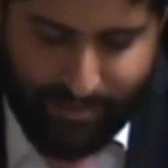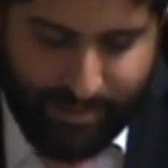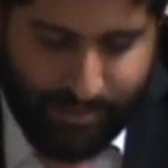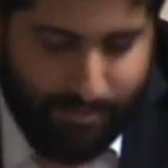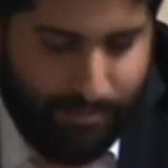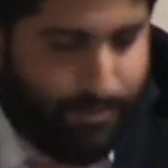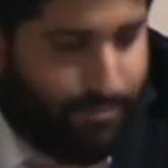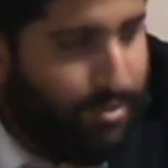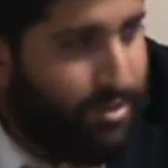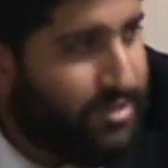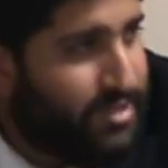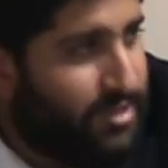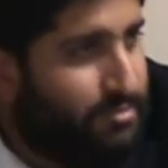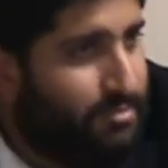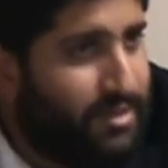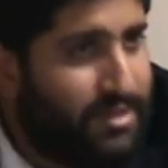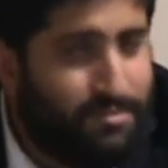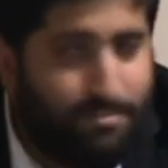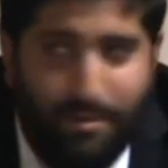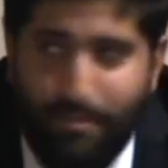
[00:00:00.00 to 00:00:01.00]
Some person
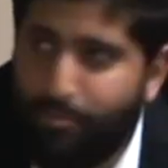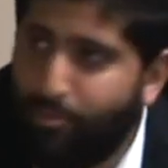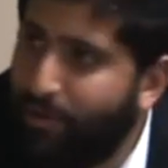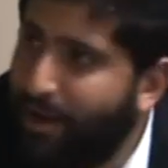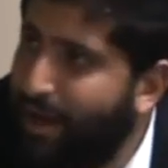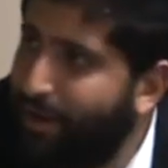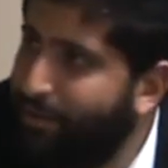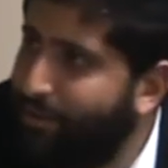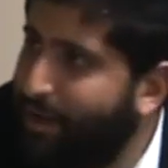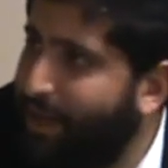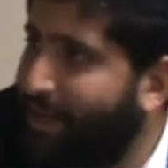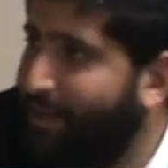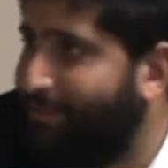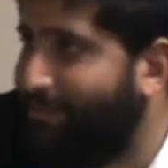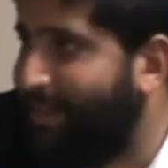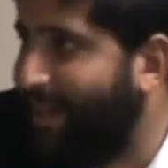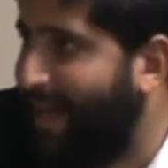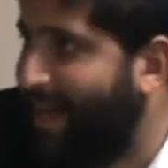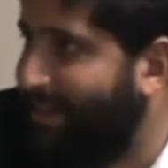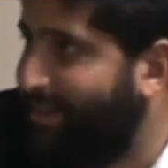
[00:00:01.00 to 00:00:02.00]
must be proud not
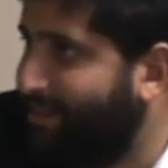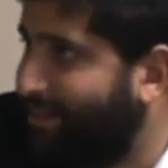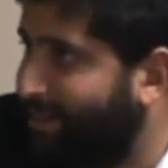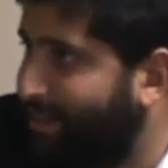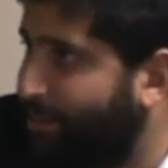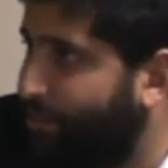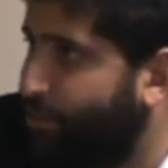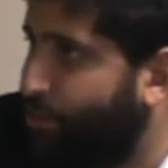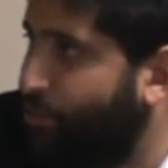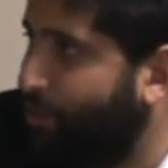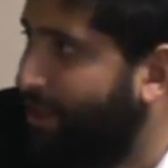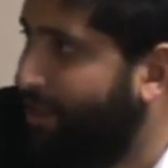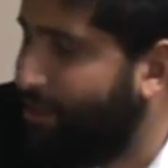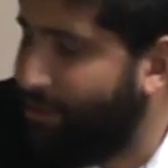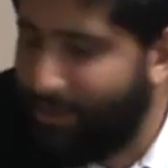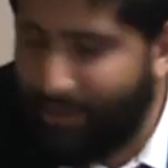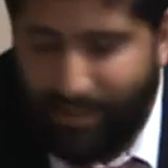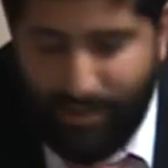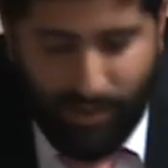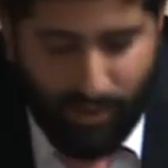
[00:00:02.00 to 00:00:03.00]
of that, the two
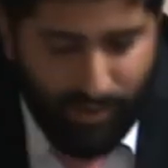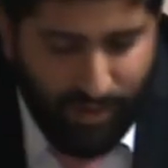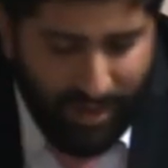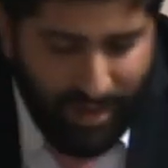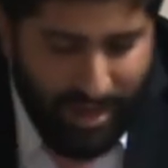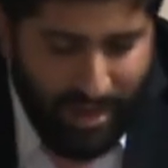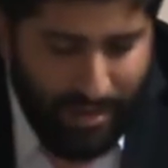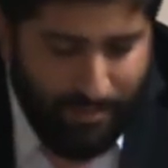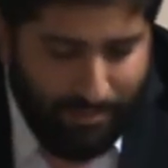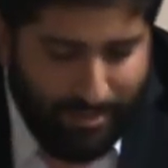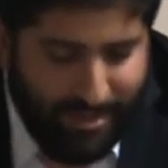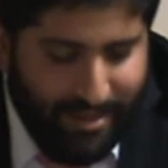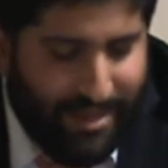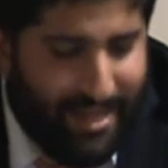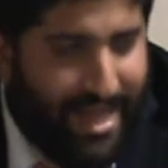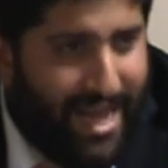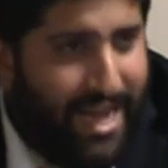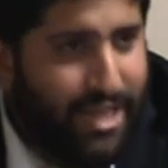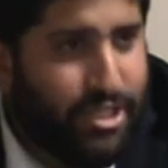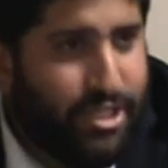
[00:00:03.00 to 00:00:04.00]
halakhot they know, but that
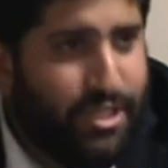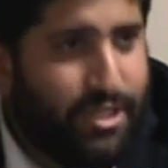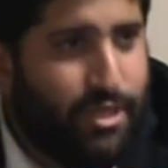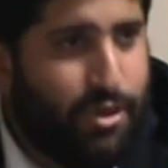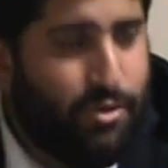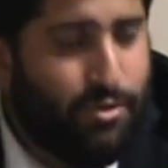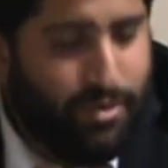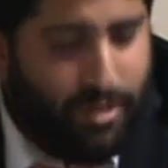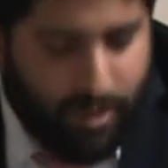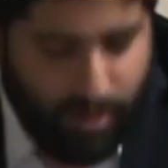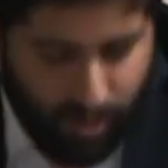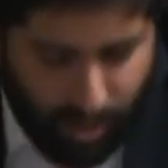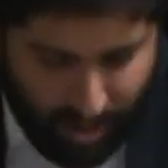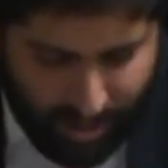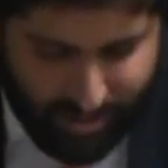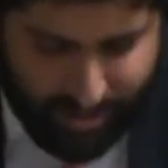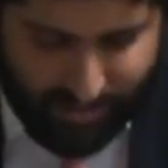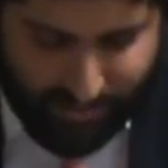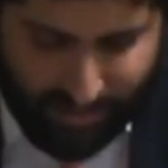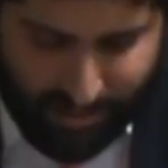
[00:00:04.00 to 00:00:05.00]
they actually know the
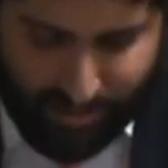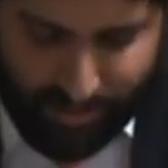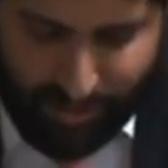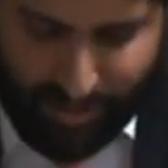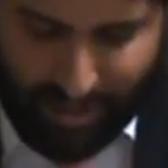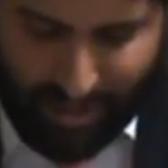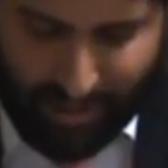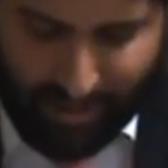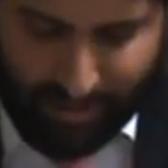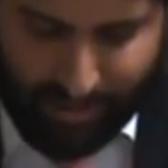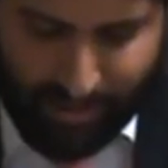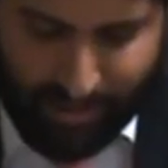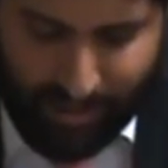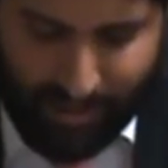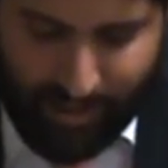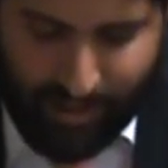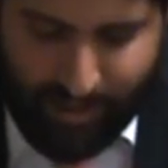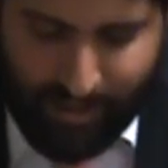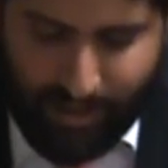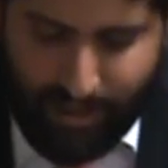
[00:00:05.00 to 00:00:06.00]
laws of the Torah.
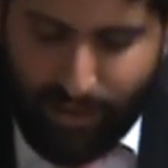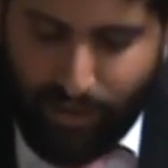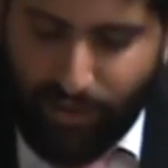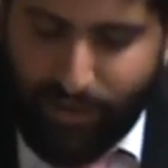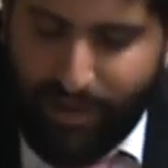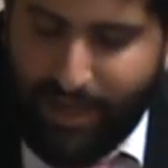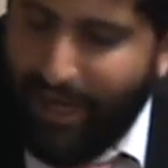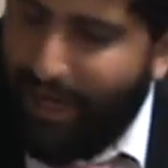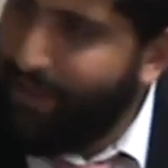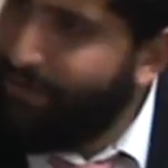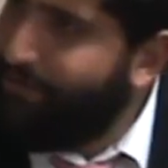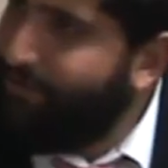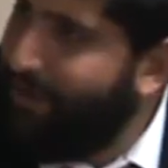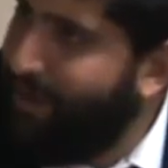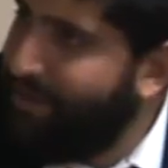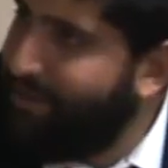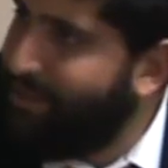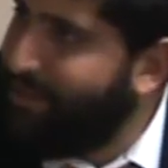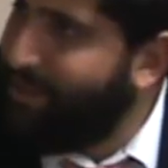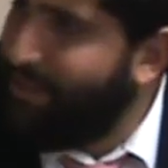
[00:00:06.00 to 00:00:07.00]
Kagon
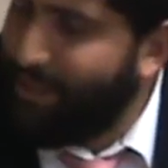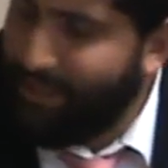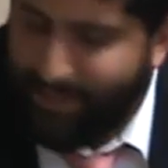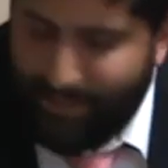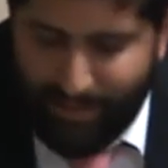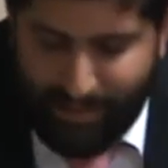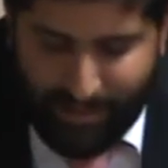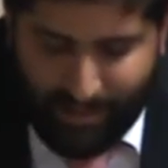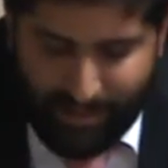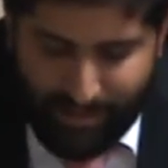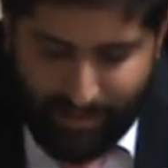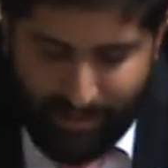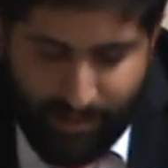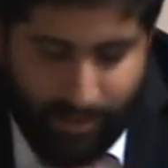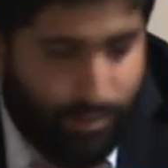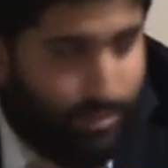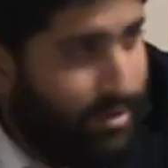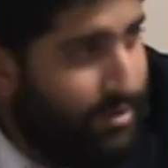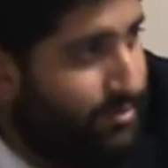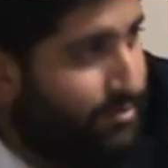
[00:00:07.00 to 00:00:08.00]
ha'alfasi, like setting
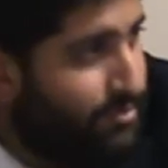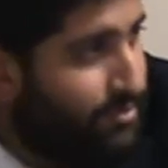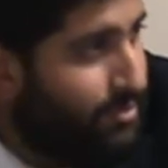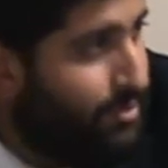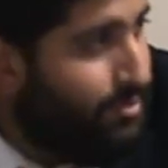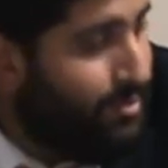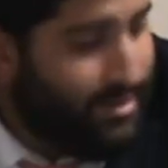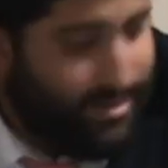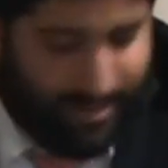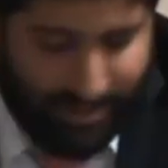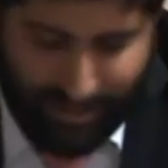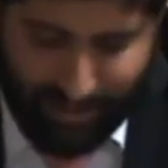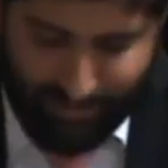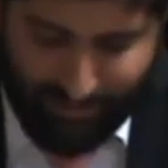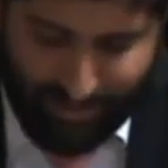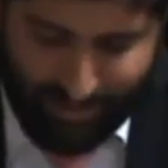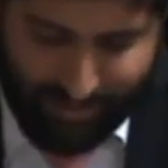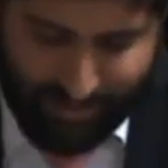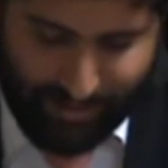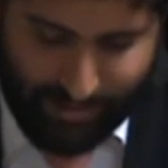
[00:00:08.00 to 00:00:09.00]
the Rif, Rabbi Yitzchak
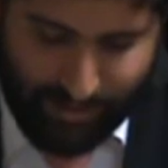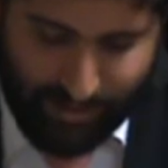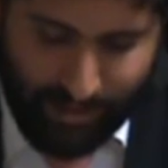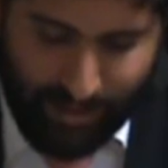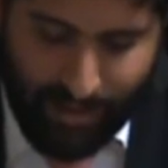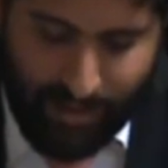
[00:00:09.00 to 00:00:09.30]
Alfasi.